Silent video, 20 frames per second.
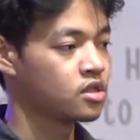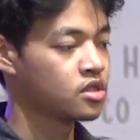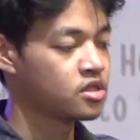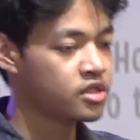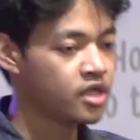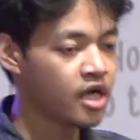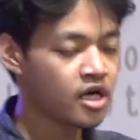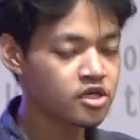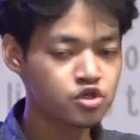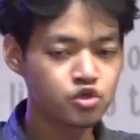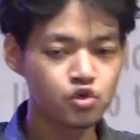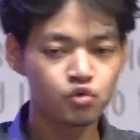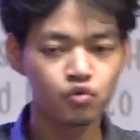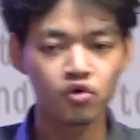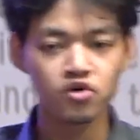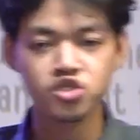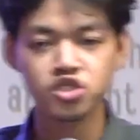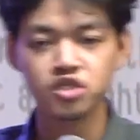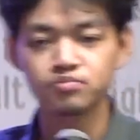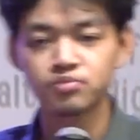Yes, you
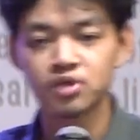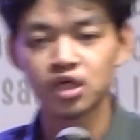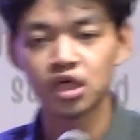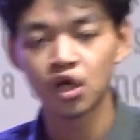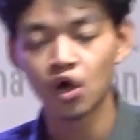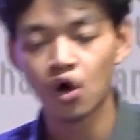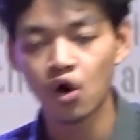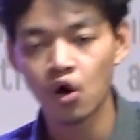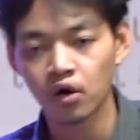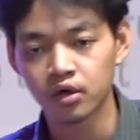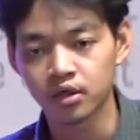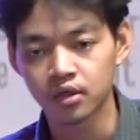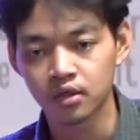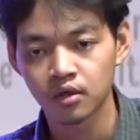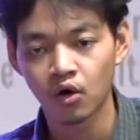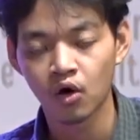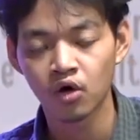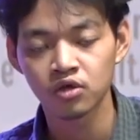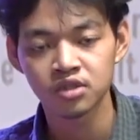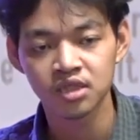worship the Lord.
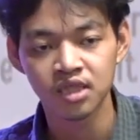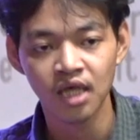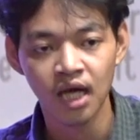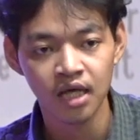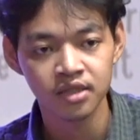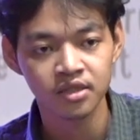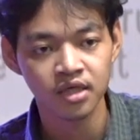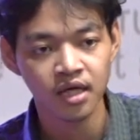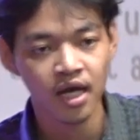On the other